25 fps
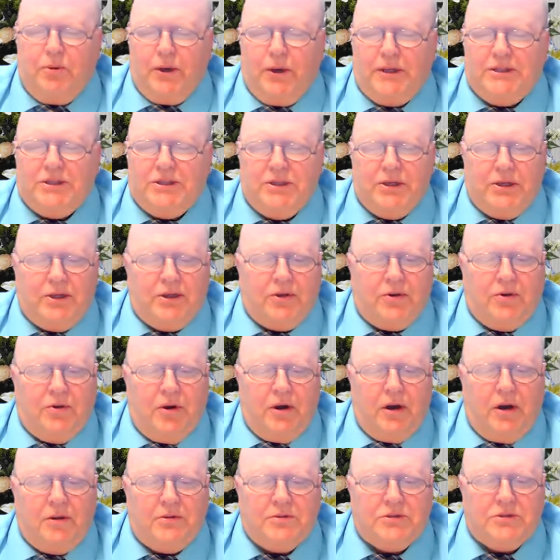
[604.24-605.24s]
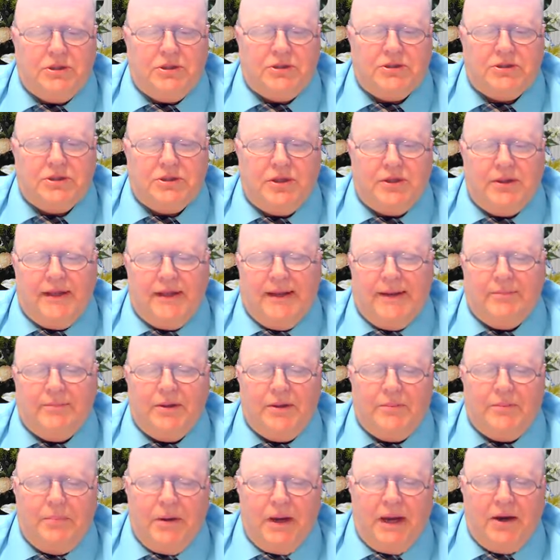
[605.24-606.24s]
preaching of the cross is to
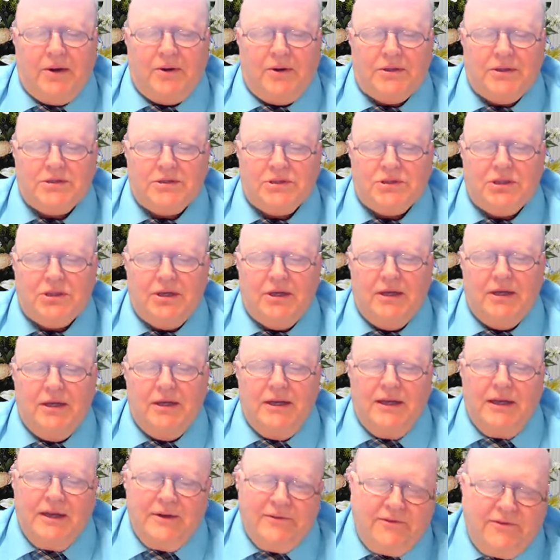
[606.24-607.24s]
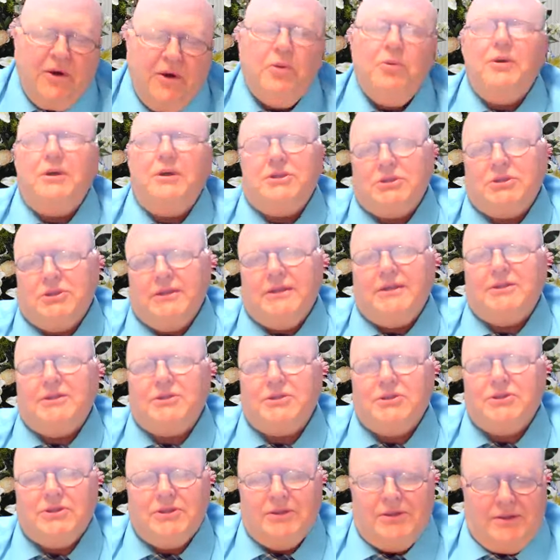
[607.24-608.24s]
them that perish
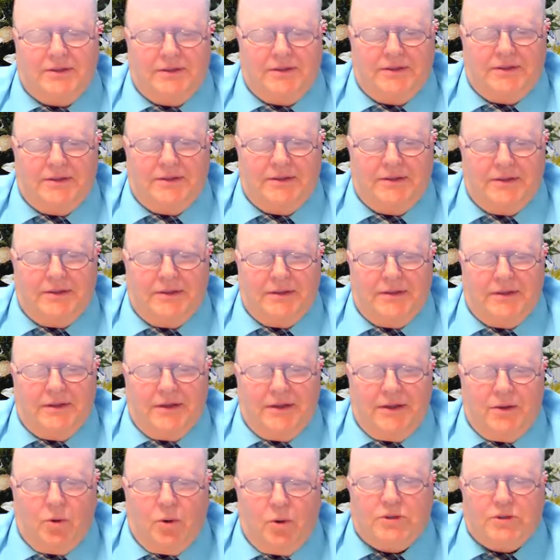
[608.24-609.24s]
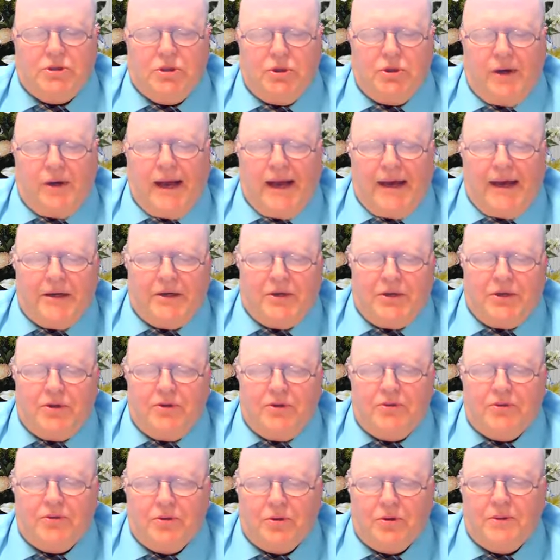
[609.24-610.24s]
foolishness. What's your
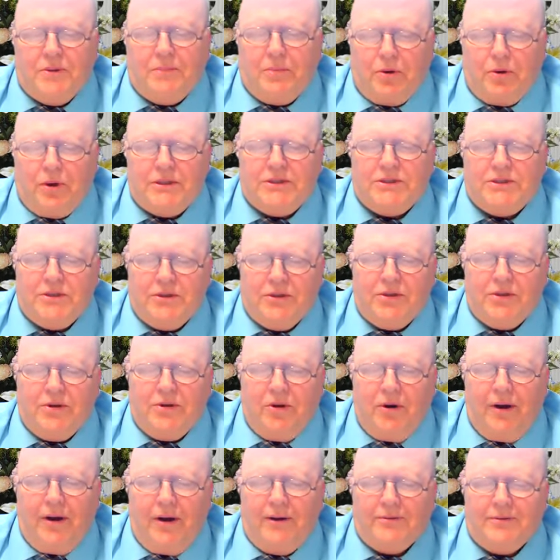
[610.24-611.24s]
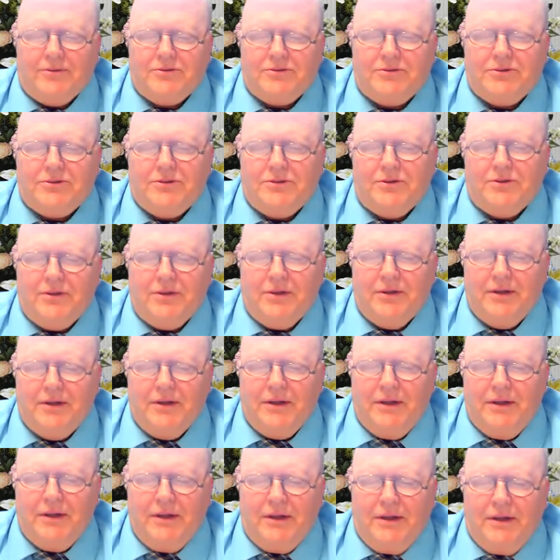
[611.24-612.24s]
attitude toward the preaching of the cross?
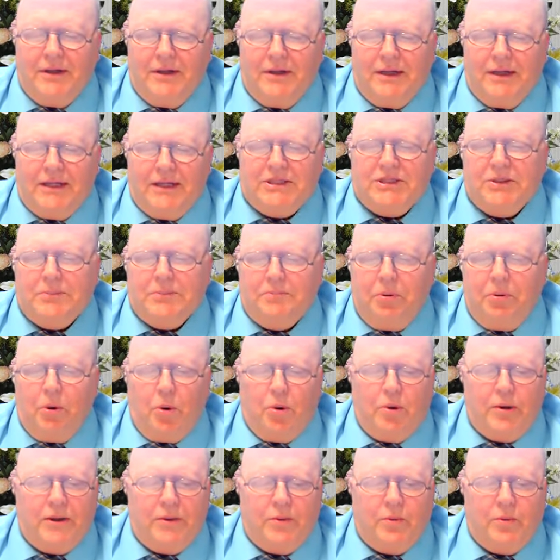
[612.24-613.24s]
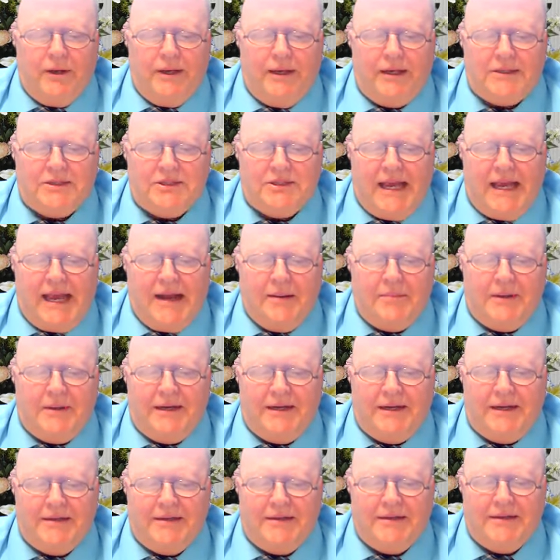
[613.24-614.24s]
It's important we
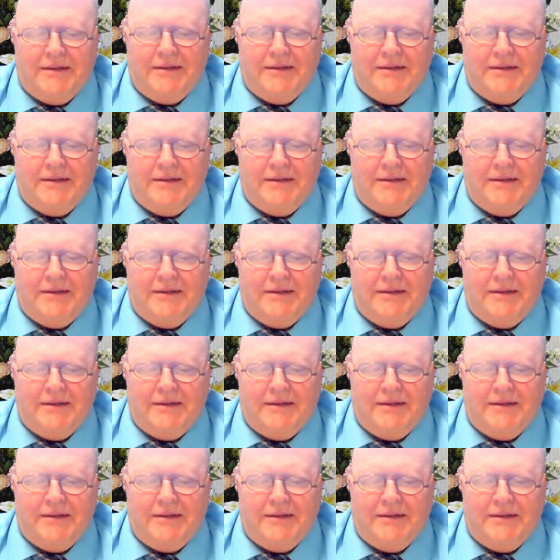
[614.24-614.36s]
examine it.